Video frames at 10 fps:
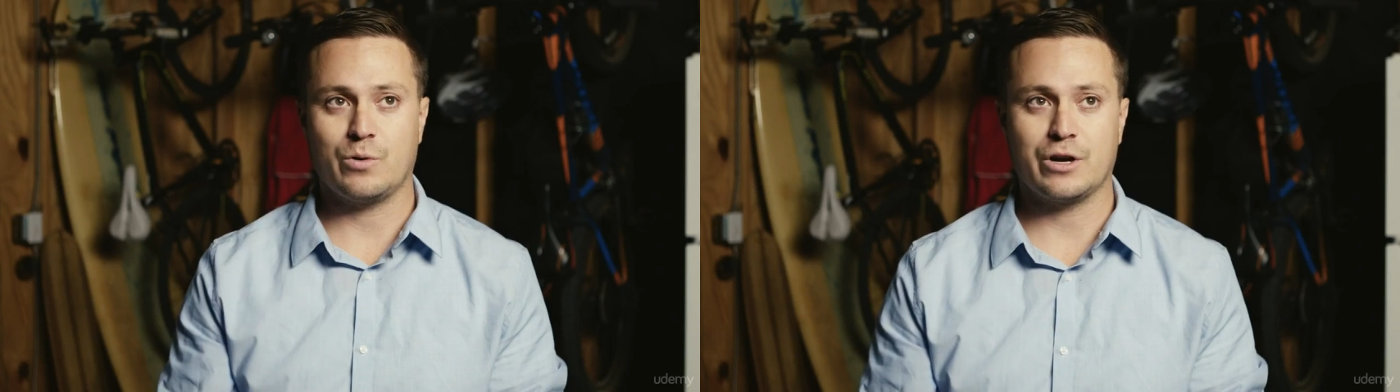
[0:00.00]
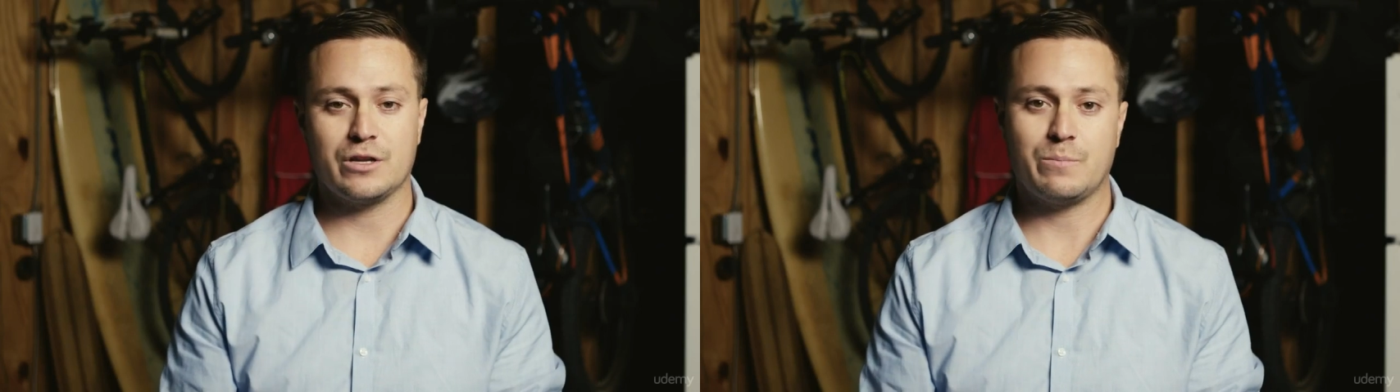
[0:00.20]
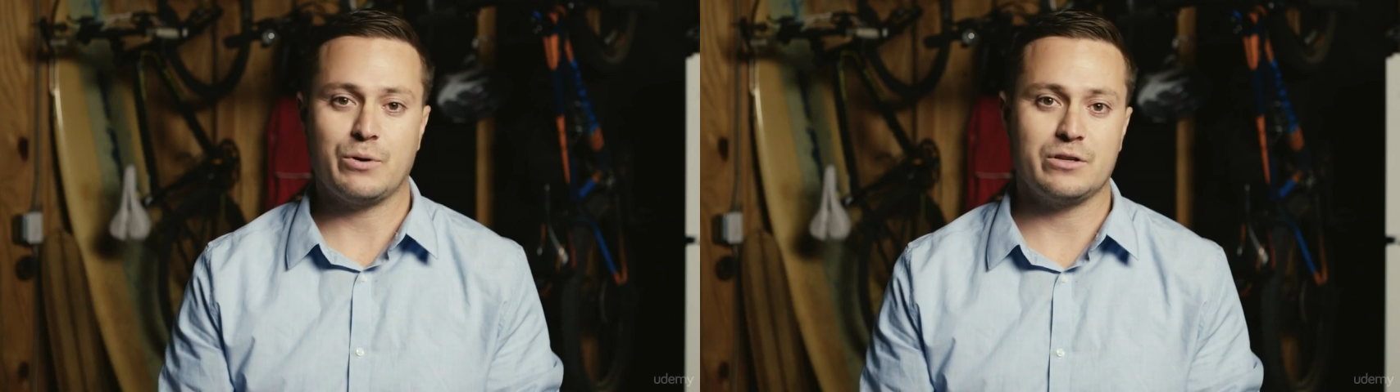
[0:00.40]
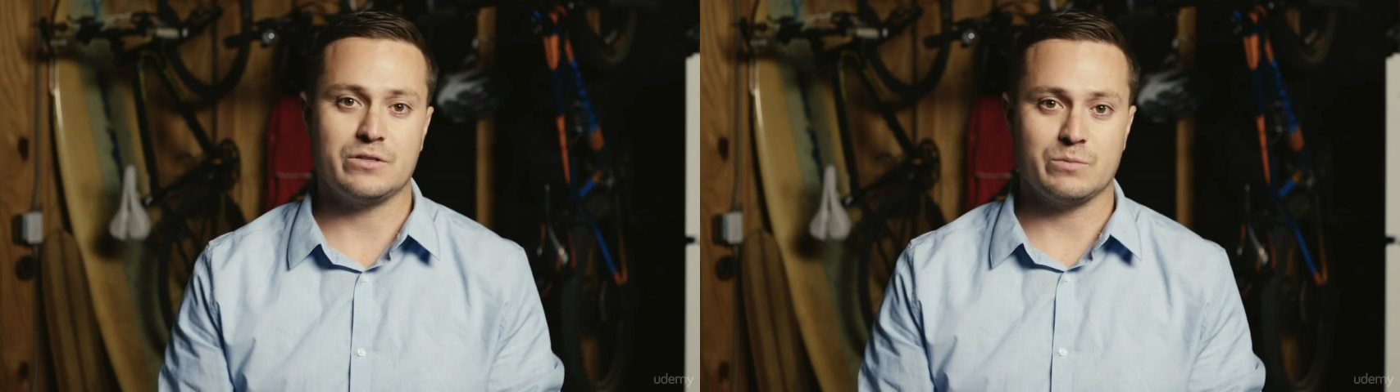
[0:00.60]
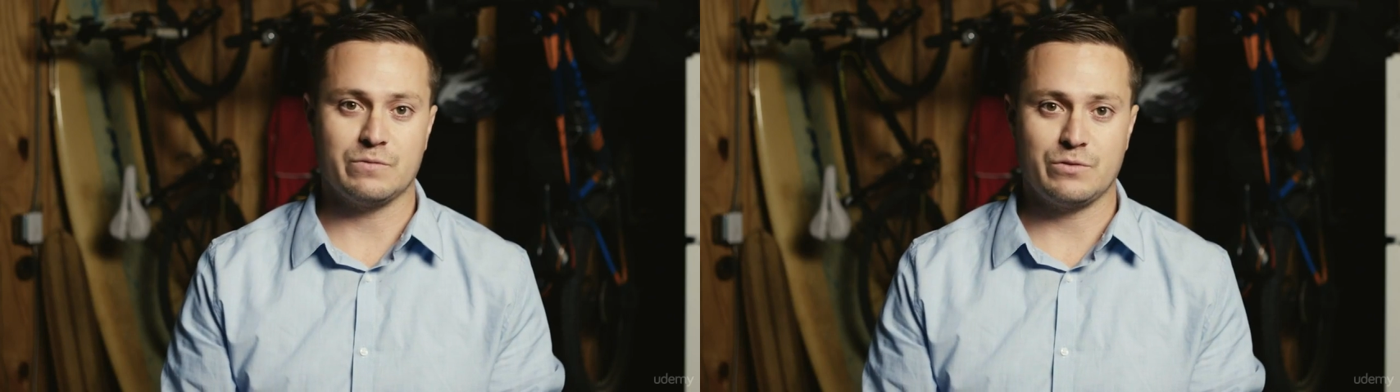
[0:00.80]
We're going to put
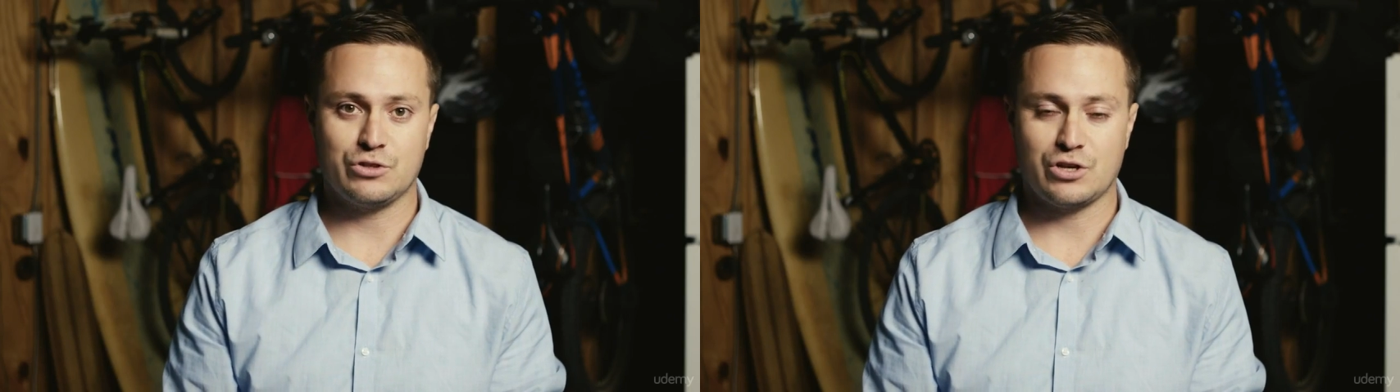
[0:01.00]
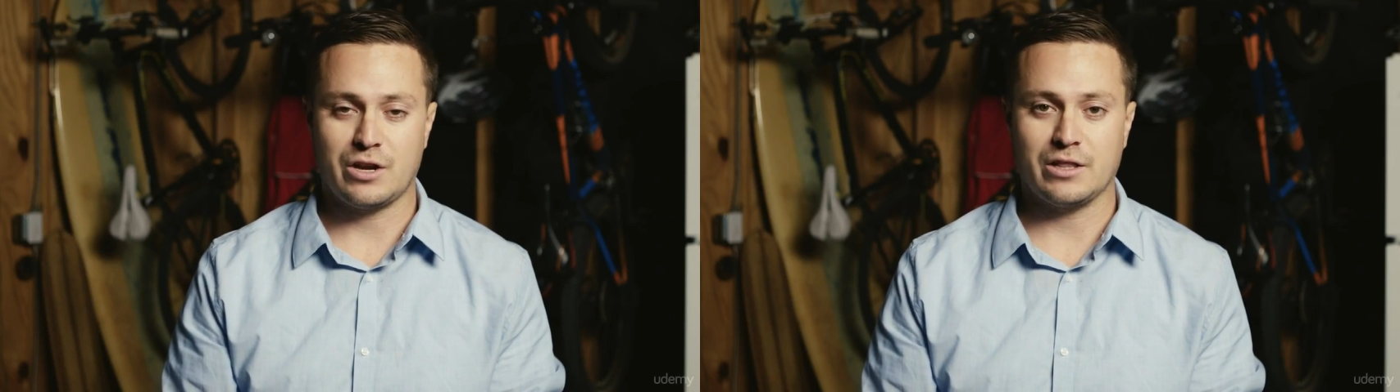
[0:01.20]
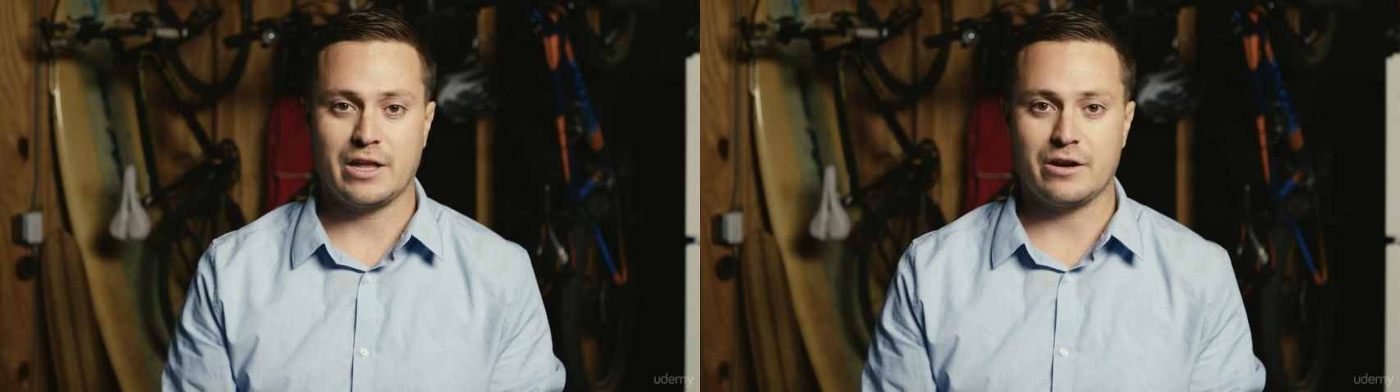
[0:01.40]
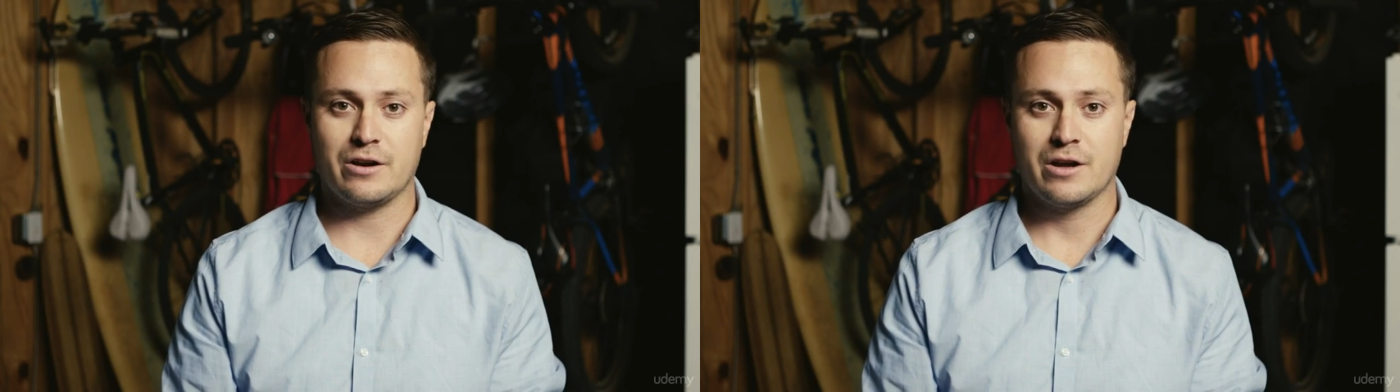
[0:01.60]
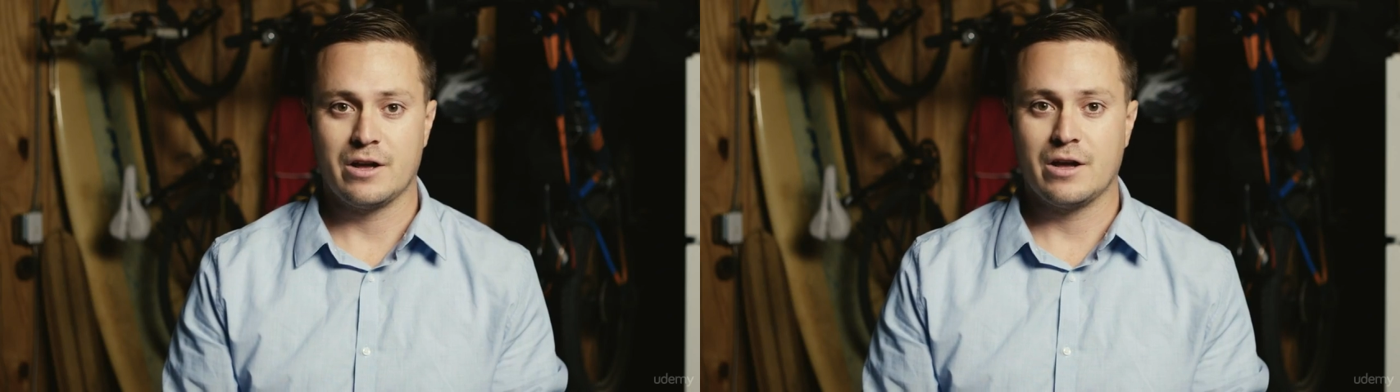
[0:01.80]
some diffusion on it later,